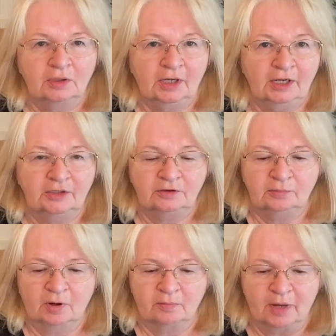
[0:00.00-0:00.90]
hang them
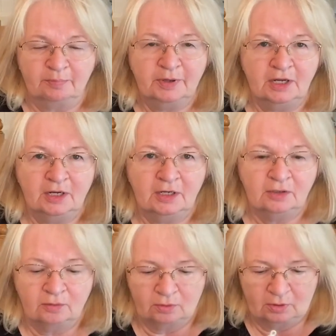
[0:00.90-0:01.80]
on my
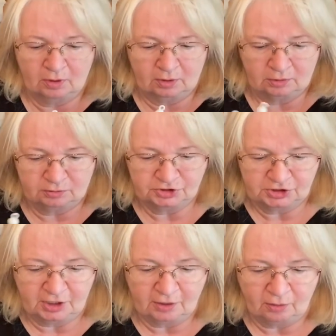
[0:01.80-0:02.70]
peg
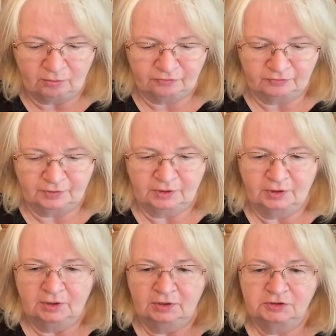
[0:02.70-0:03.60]
shelf,
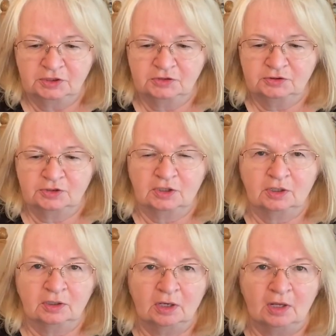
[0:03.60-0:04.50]
just a
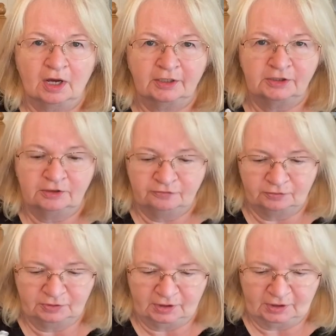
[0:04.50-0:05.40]
lot of
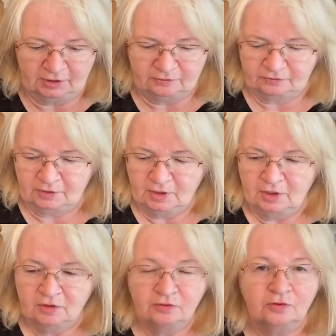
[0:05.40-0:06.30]
different things.
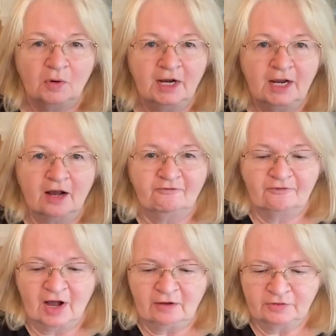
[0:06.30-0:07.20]
So I got
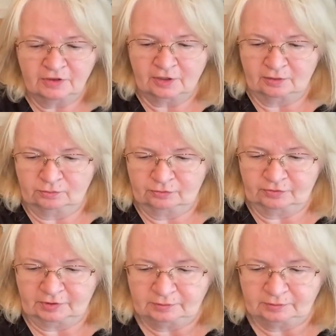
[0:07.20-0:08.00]
5 of those.